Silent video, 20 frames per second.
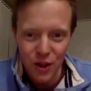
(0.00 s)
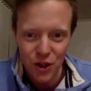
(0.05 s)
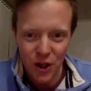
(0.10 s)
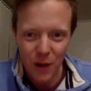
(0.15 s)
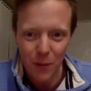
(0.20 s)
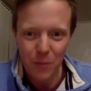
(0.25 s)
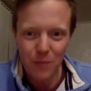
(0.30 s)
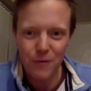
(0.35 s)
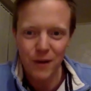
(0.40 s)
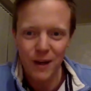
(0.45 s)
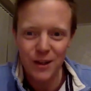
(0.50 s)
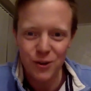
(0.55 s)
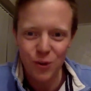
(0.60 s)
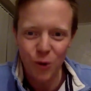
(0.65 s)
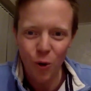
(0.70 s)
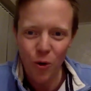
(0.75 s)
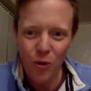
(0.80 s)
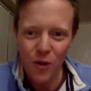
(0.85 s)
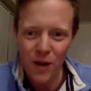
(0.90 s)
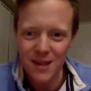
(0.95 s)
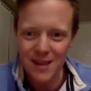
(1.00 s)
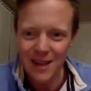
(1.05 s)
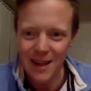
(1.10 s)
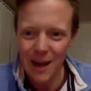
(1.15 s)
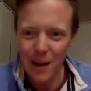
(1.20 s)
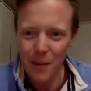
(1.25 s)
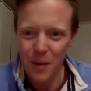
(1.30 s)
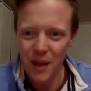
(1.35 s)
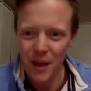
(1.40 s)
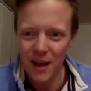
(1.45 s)
up victoriously
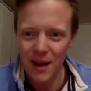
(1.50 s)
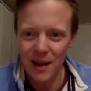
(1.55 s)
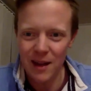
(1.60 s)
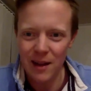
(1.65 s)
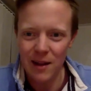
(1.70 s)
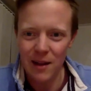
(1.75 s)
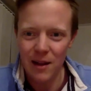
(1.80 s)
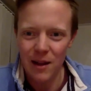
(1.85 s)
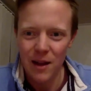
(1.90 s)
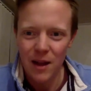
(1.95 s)
up that hill